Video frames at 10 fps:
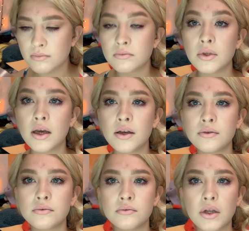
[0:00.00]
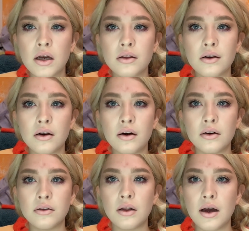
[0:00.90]
Okay, now they're
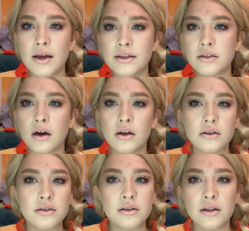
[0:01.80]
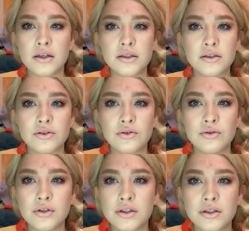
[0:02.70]
all lined. Honestly, that's just
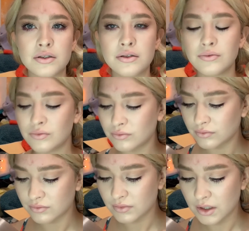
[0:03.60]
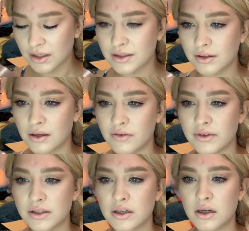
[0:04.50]
gorgeous. I just love
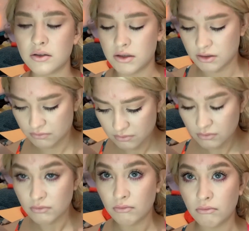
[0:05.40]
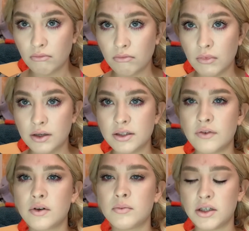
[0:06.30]
this color. I was
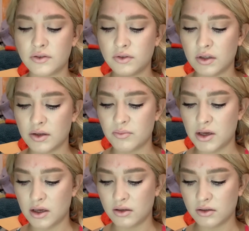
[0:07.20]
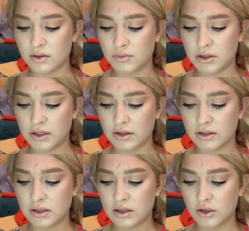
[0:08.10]
never much for like pinks, but like
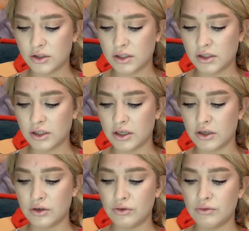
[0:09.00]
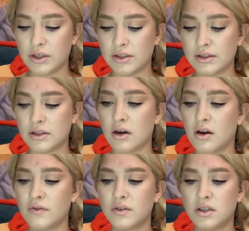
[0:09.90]
this color is such like a nudie
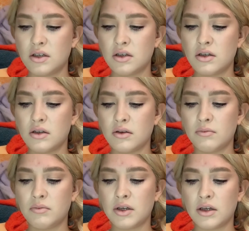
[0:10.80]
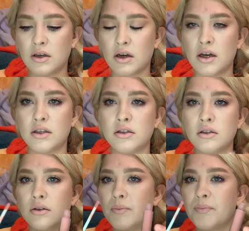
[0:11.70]
soft pink. I
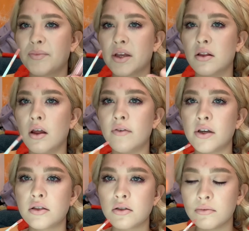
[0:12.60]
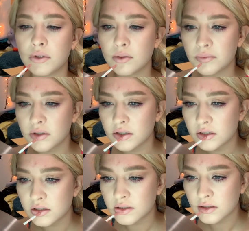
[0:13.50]
just love it. So I'm gonna
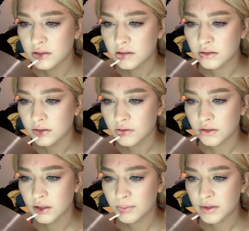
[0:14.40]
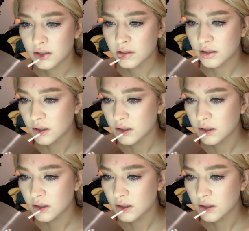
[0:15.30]
put the liquid lip on.